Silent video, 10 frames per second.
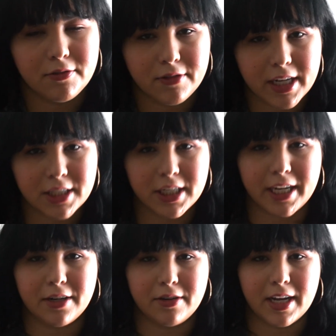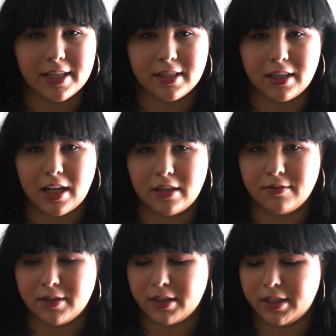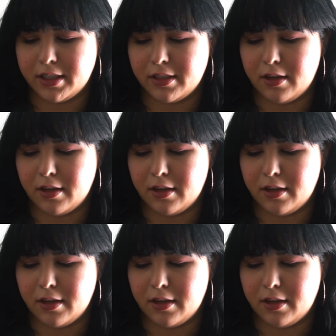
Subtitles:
Fresh, I know, has a lot of good